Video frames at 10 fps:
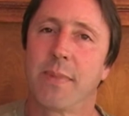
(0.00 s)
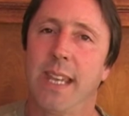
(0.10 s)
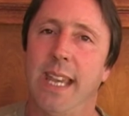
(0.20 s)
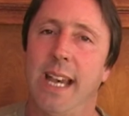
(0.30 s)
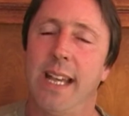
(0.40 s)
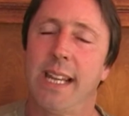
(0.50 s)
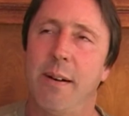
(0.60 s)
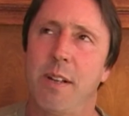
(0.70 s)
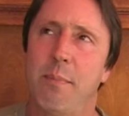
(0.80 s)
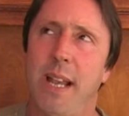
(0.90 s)
And
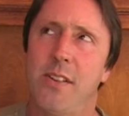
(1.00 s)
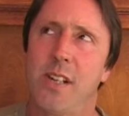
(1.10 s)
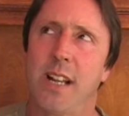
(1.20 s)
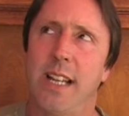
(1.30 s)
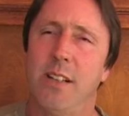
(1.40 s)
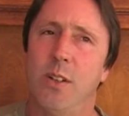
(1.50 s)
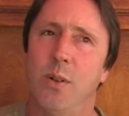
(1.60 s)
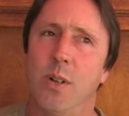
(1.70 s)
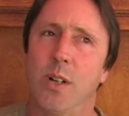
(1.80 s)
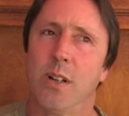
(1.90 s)
I would imagine I
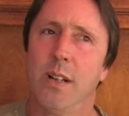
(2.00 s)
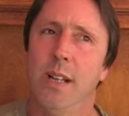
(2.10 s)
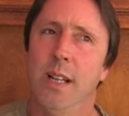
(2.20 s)
knew her